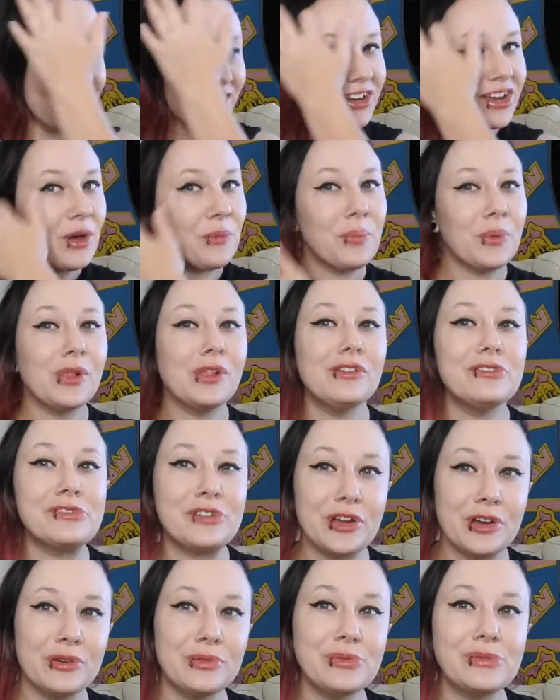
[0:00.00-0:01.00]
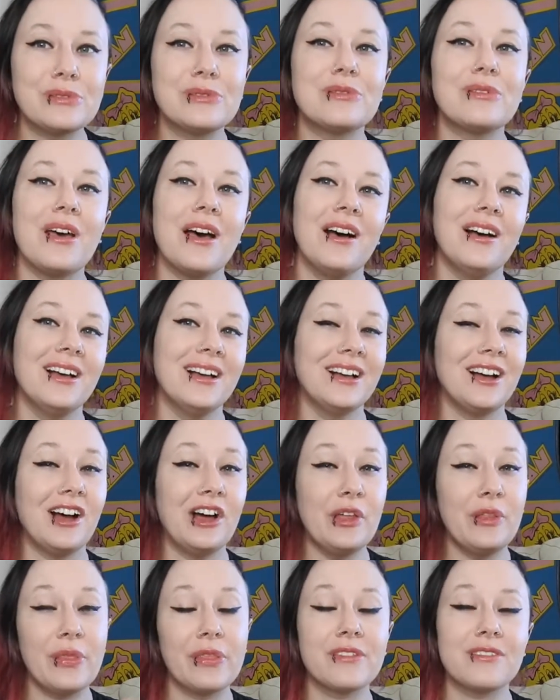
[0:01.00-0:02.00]
a couple of notes
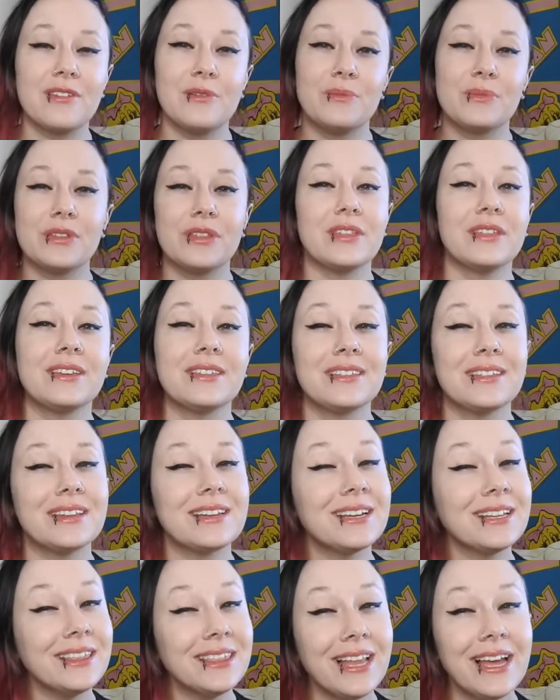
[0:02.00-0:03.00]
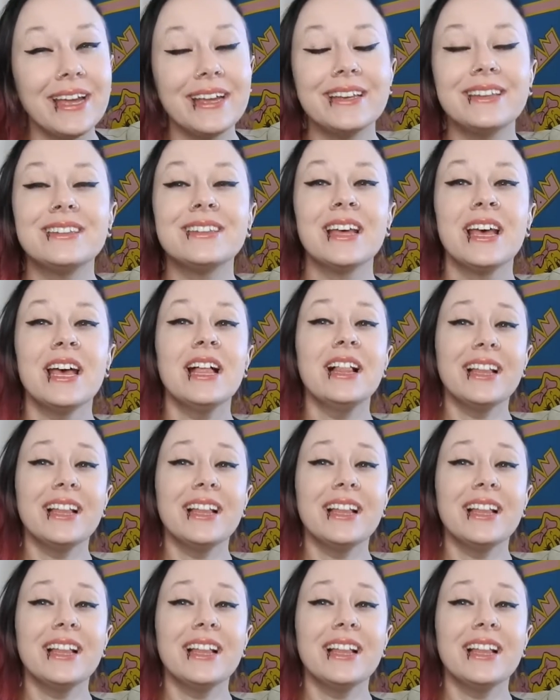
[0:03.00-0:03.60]
on some of the things that I liked.